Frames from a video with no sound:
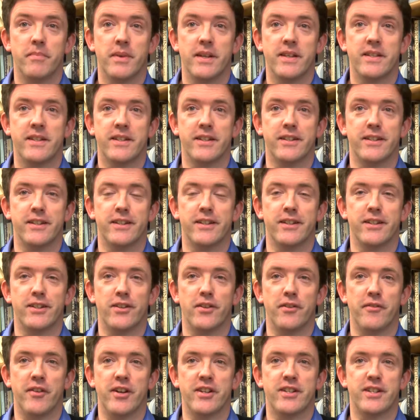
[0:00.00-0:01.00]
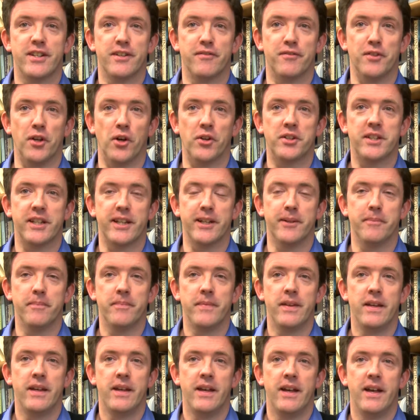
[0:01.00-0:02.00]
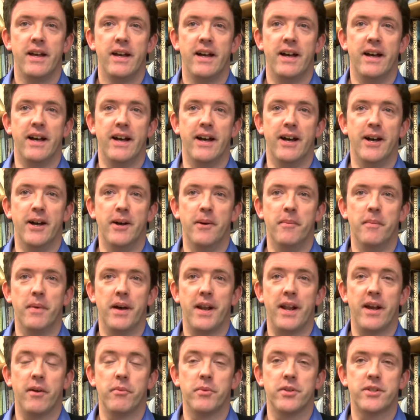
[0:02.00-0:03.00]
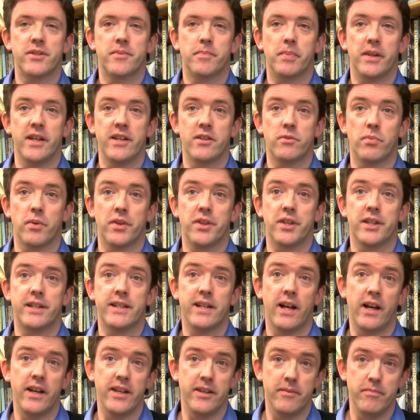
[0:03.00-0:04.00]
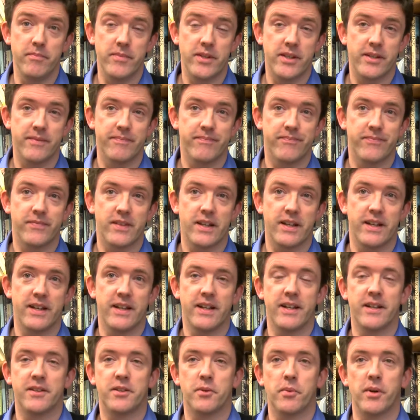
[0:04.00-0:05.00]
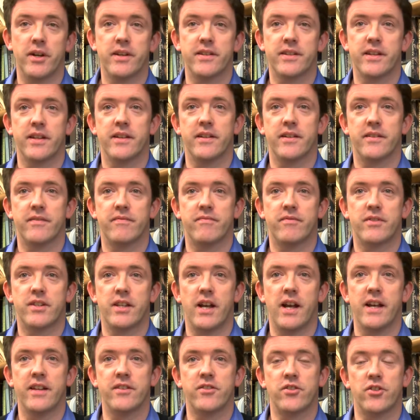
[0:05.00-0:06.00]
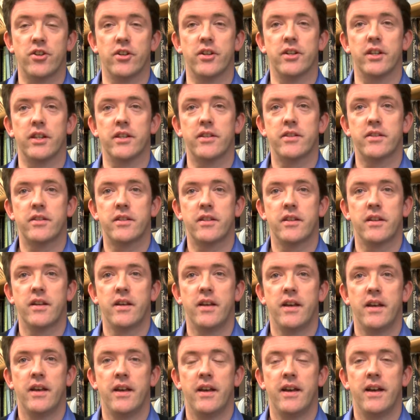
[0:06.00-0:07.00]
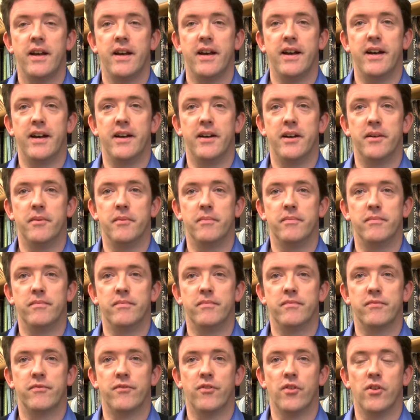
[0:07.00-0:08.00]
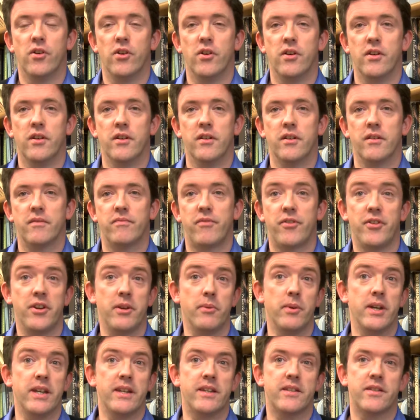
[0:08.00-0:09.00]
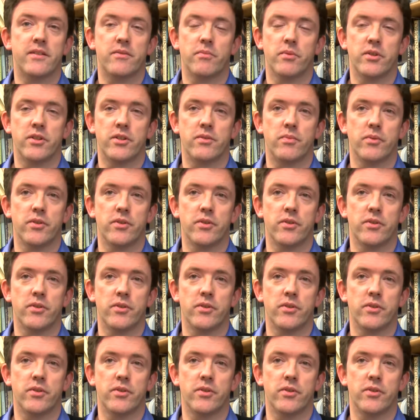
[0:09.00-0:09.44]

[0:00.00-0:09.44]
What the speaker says: based in the University of Nottingham, and I was placed with The Times to work as a science journalist for 3 weeks, which